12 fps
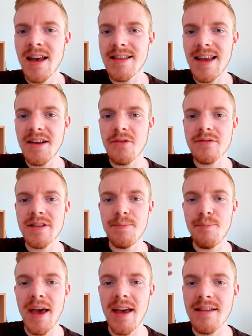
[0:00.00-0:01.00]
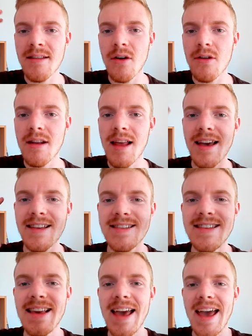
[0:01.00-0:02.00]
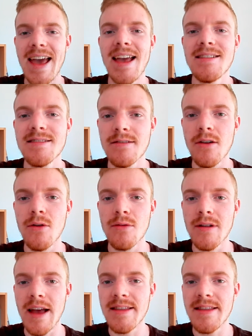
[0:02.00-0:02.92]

they don't depend on like the end goal,